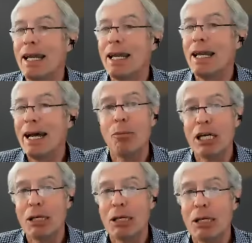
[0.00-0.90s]
Now,
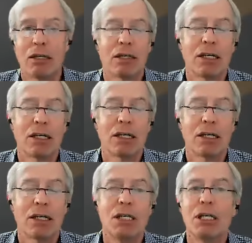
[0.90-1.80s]
maybe
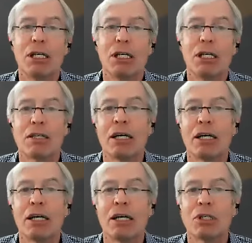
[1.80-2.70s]
it's
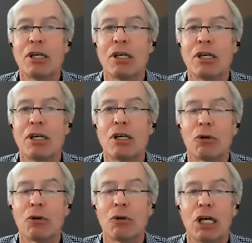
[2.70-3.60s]
time to think
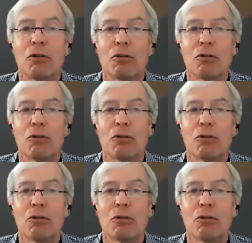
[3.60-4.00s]
about